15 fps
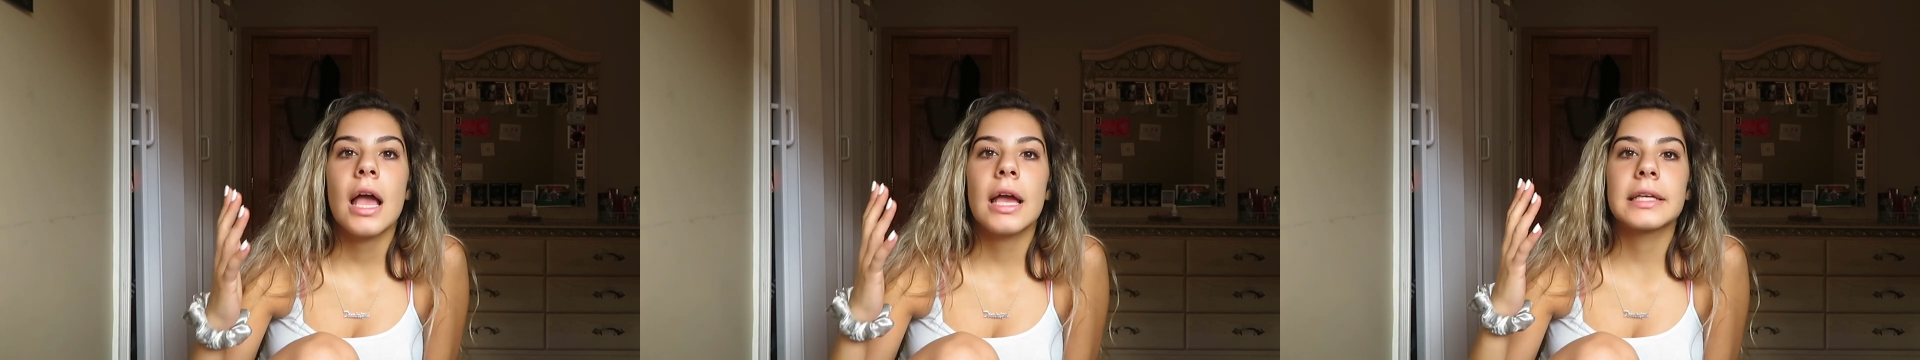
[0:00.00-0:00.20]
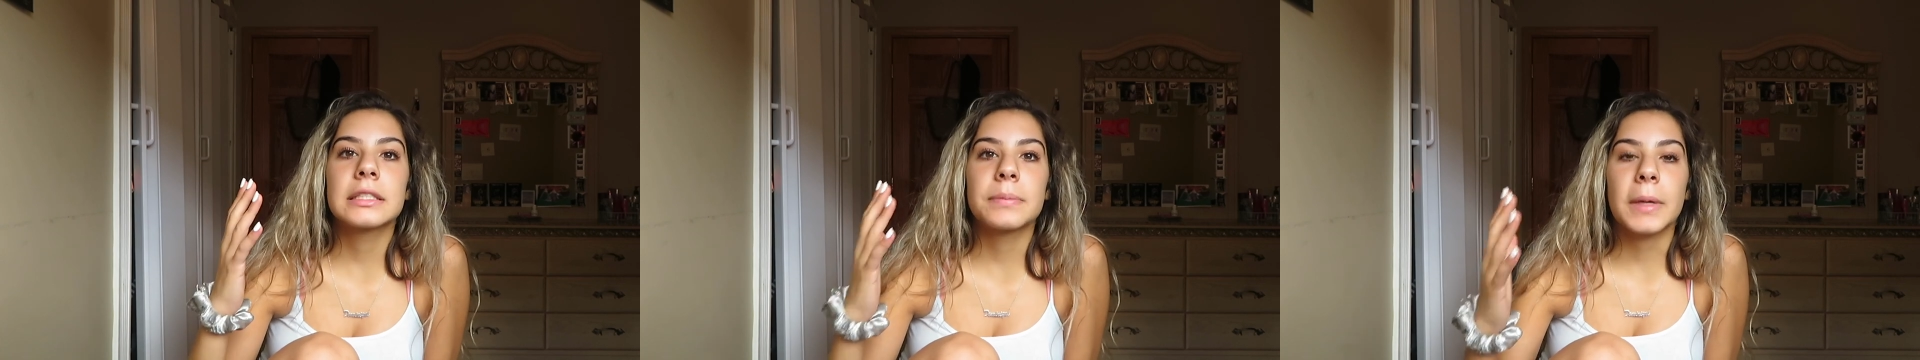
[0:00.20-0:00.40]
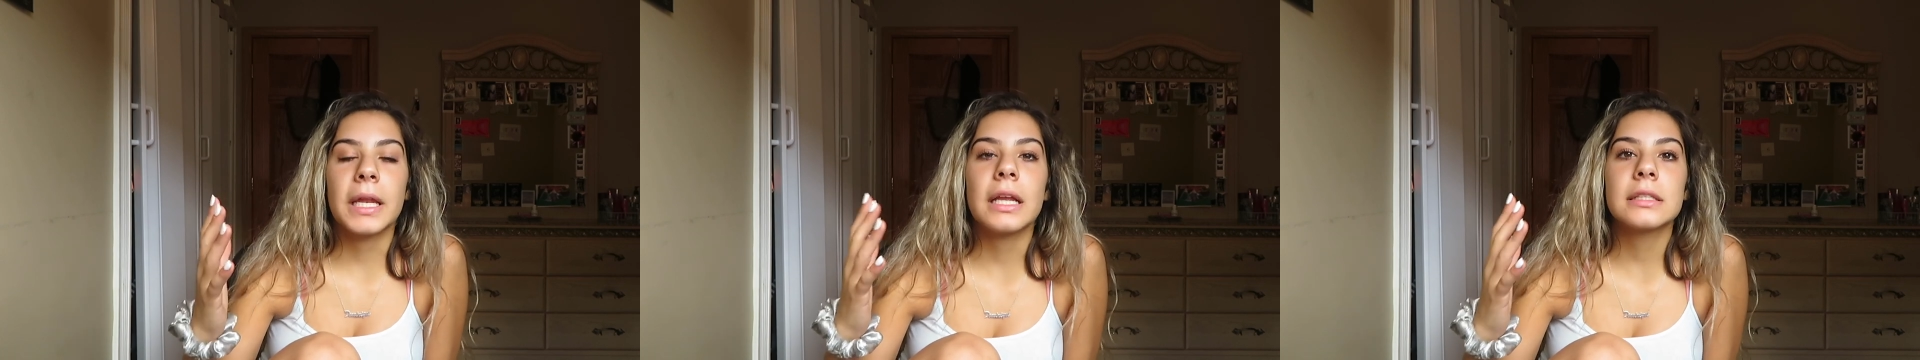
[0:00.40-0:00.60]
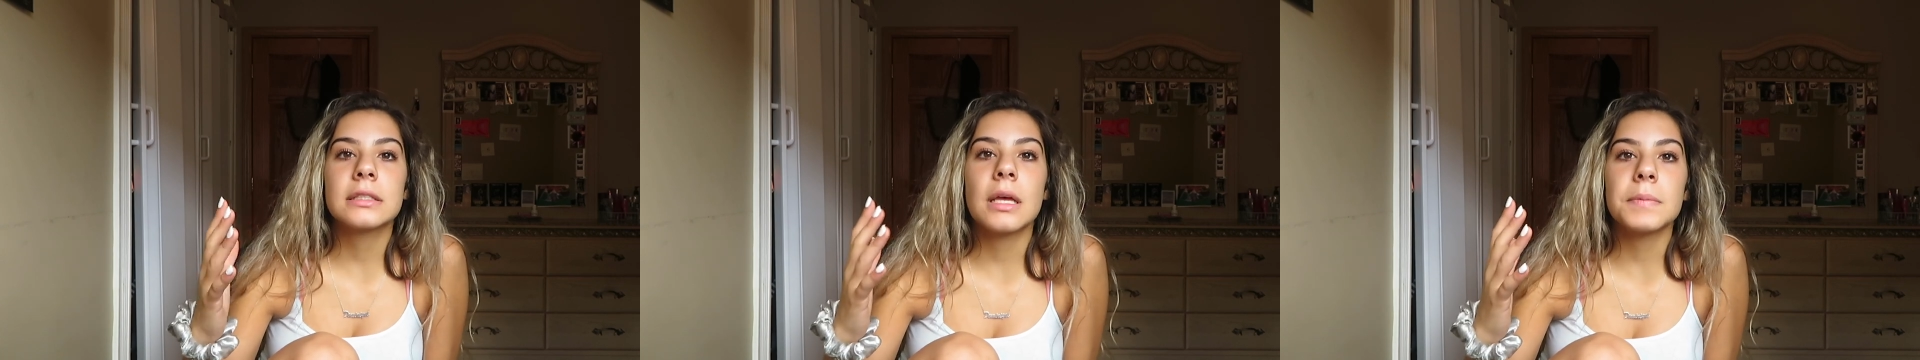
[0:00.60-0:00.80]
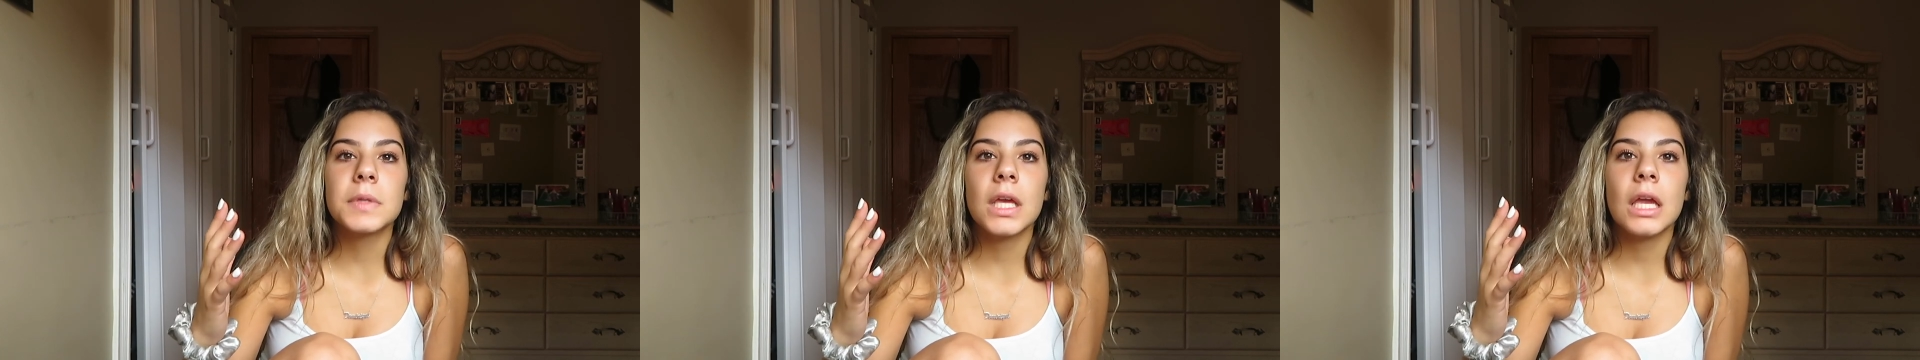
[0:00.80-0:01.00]
explaining
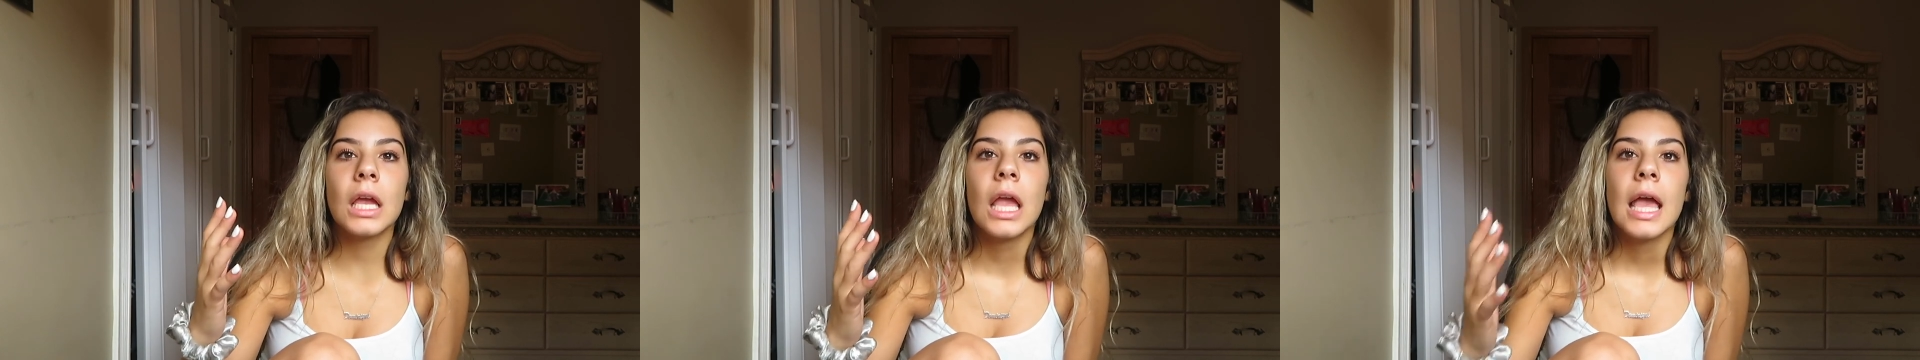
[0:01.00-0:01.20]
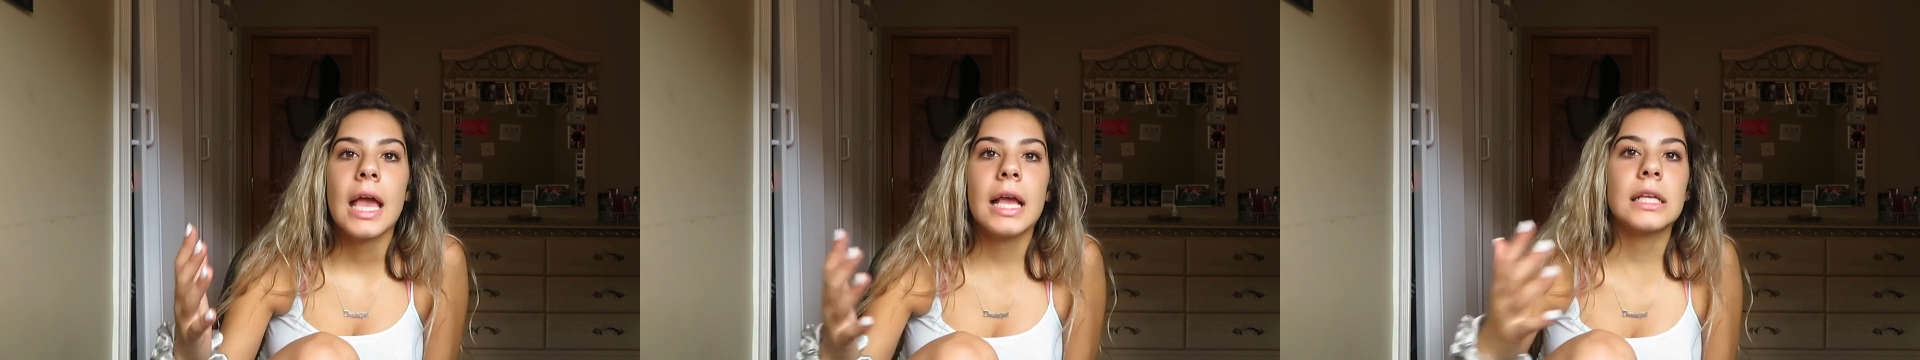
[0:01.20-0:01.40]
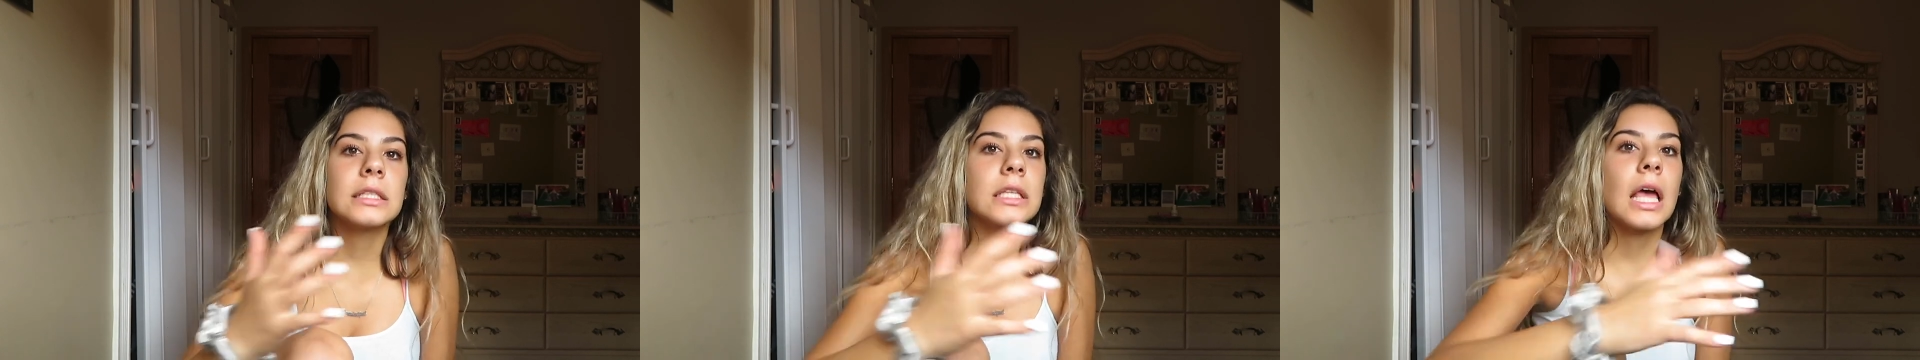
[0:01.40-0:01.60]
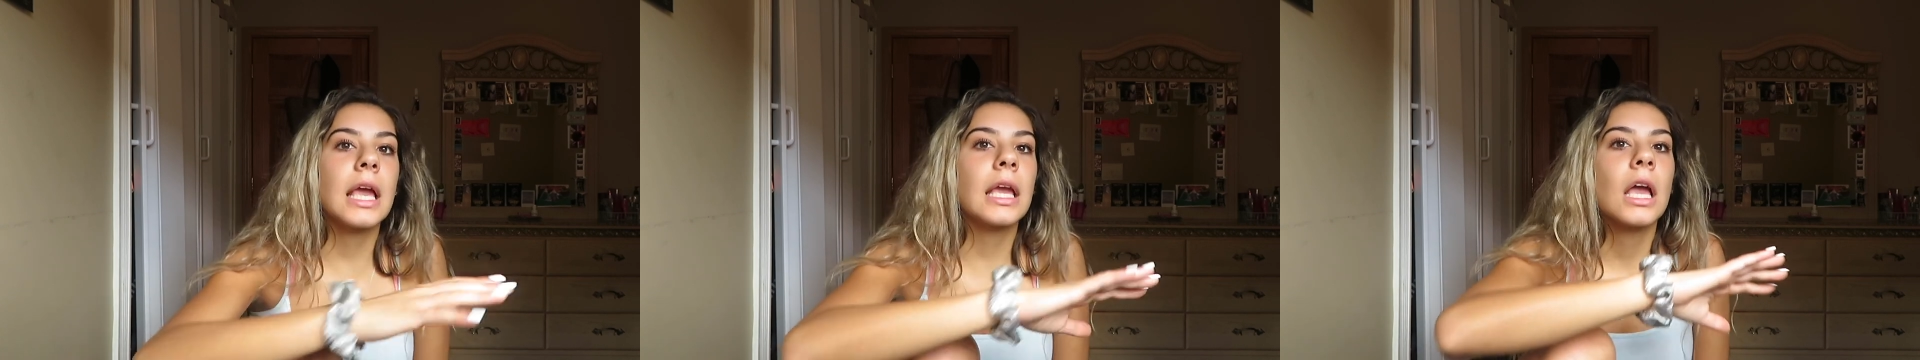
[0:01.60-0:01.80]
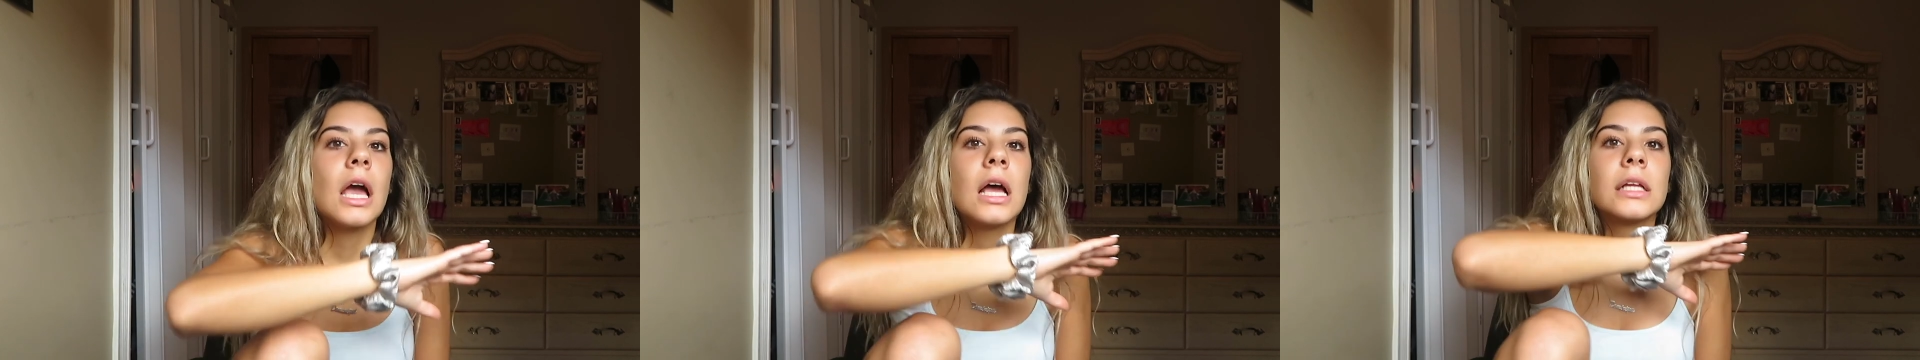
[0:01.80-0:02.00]
something is
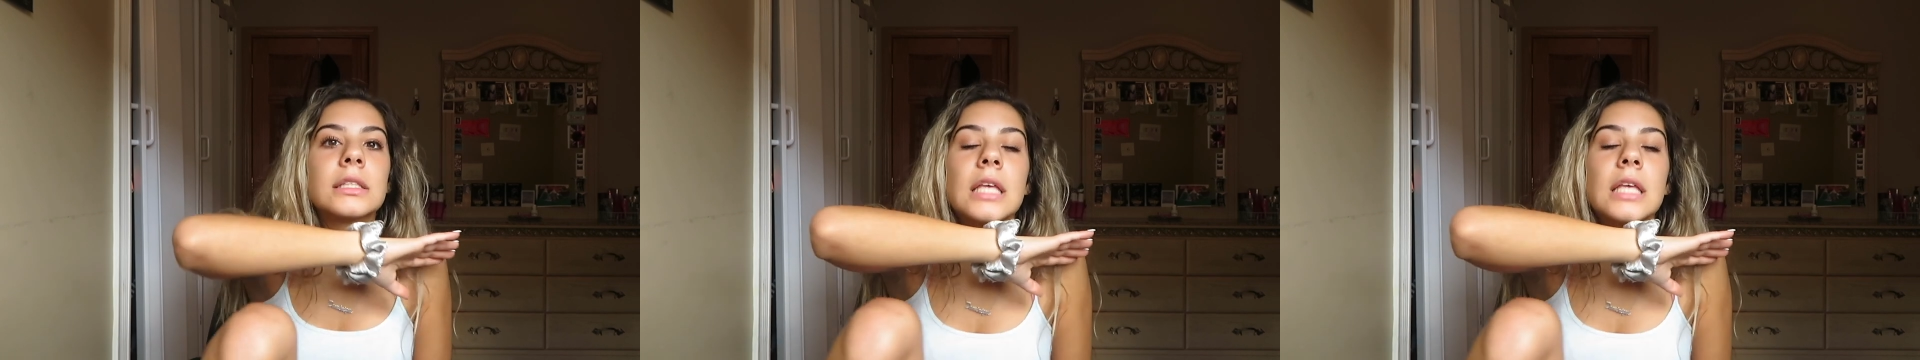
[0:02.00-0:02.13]
like